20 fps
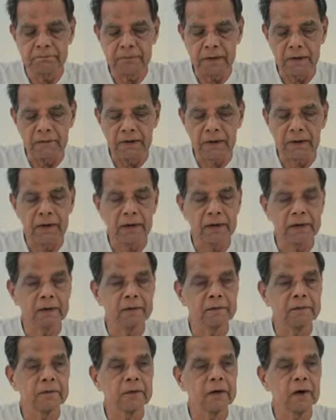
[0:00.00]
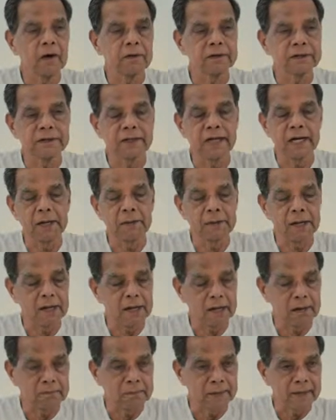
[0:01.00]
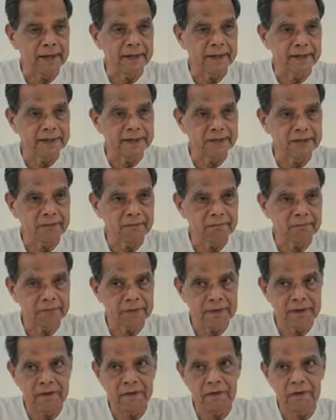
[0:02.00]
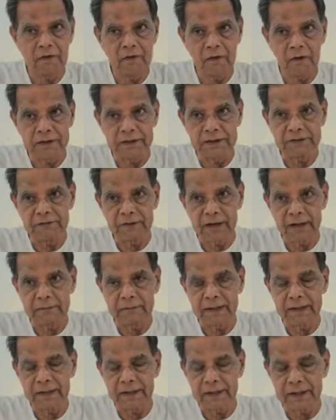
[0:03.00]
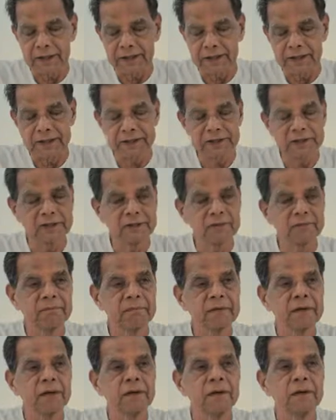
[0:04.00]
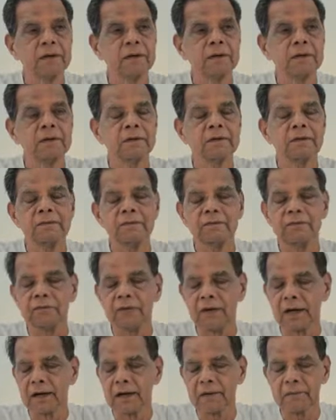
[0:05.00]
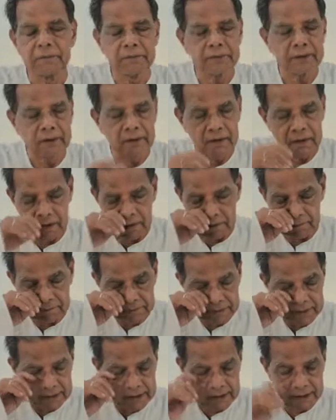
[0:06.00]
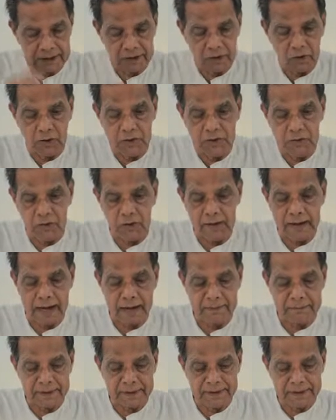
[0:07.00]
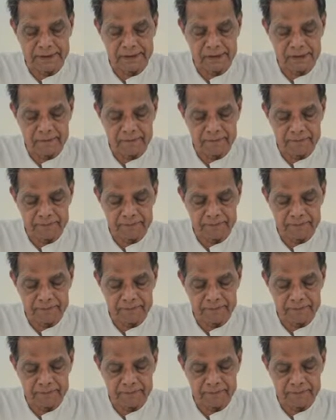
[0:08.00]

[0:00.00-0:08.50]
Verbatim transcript: power of these elemental beings, of these fragment creatures. Well, this is also what happens